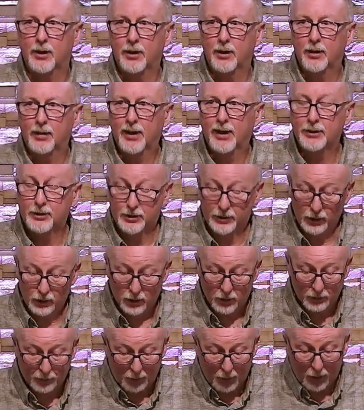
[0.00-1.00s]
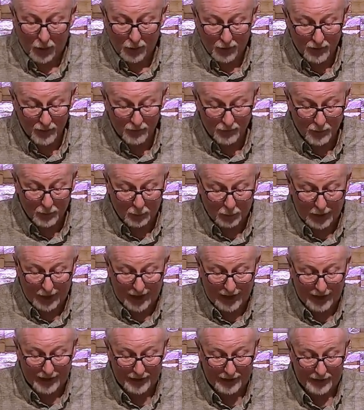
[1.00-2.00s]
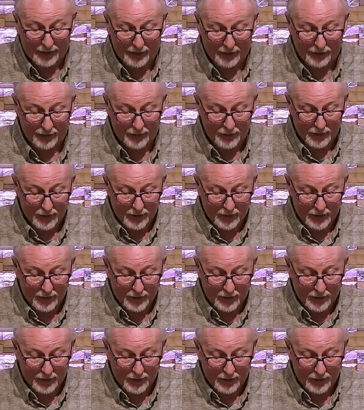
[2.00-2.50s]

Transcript: That's still part of the plan here.